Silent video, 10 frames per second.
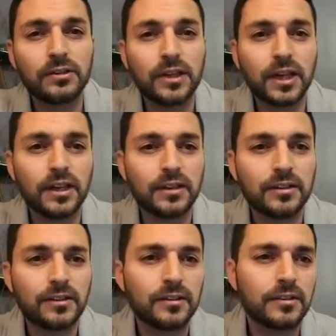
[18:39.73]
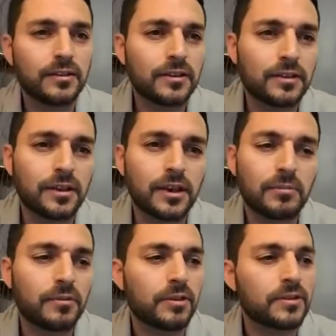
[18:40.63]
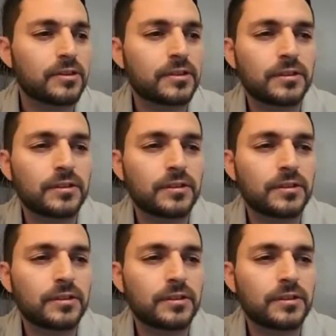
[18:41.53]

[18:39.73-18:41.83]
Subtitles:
okay? Take care, my friends.